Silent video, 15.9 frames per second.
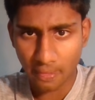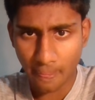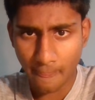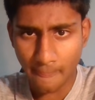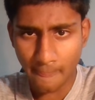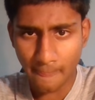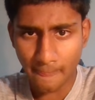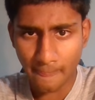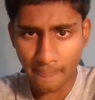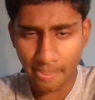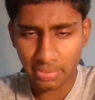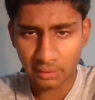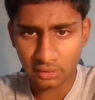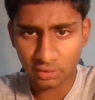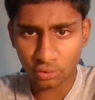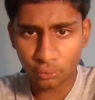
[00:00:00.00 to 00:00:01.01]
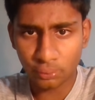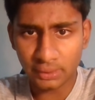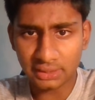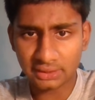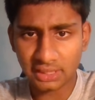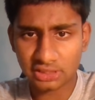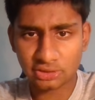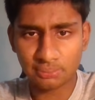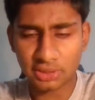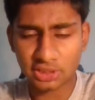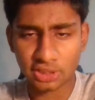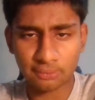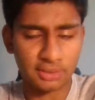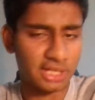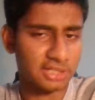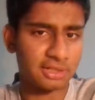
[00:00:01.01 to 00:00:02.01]
Hmm. Queen takes
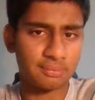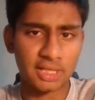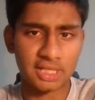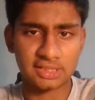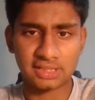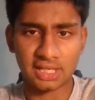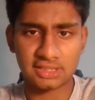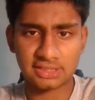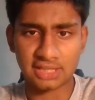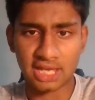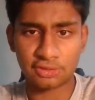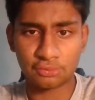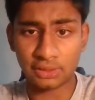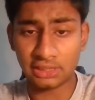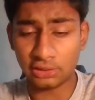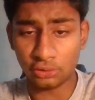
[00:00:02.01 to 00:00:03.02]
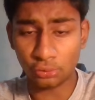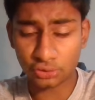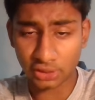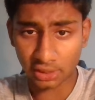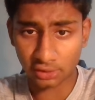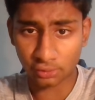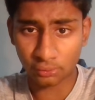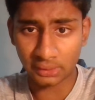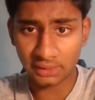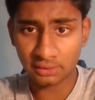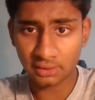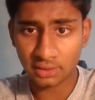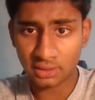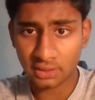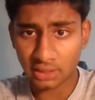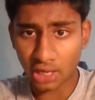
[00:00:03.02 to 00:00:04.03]
bishop doesn't make sense as we lose our queen.
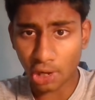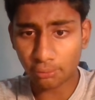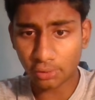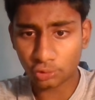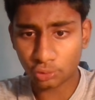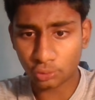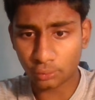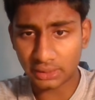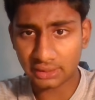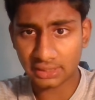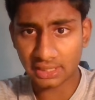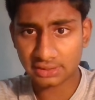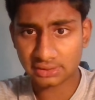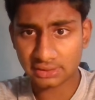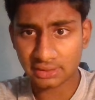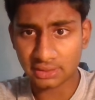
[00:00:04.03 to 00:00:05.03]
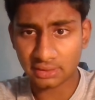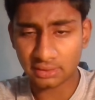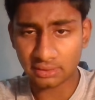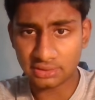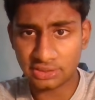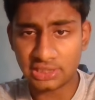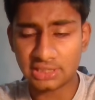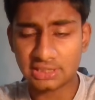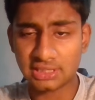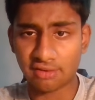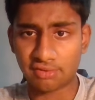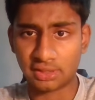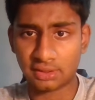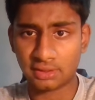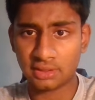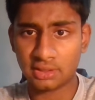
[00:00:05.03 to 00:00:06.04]
How about queen takes
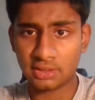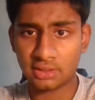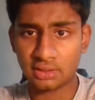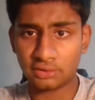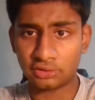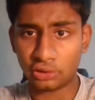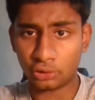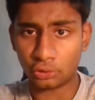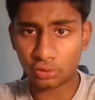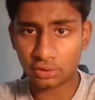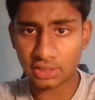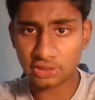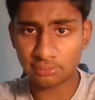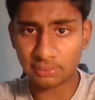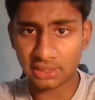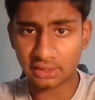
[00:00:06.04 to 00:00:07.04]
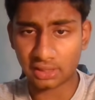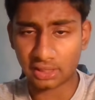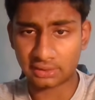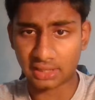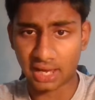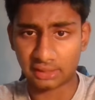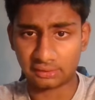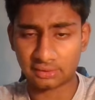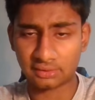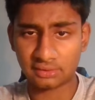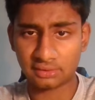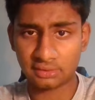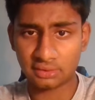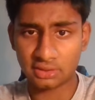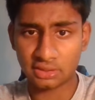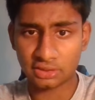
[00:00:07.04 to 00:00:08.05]
g7? The rook is being attacked.
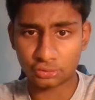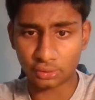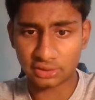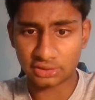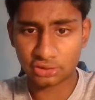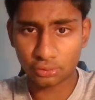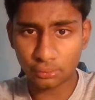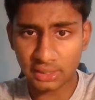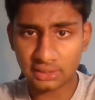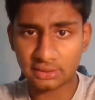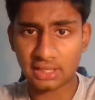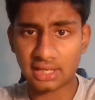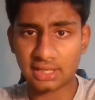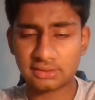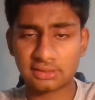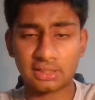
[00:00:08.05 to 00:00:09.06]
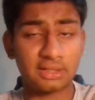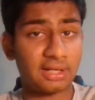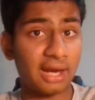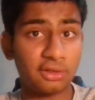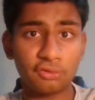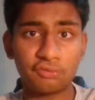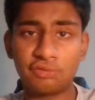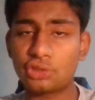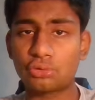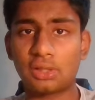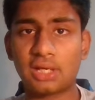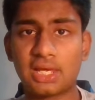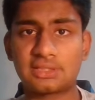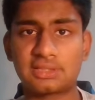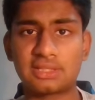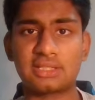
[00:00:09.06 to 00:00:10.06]
So it's queen takes. Try to
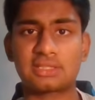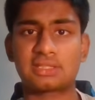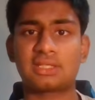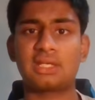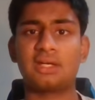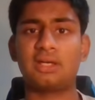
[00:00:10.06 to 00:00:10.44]
visualize this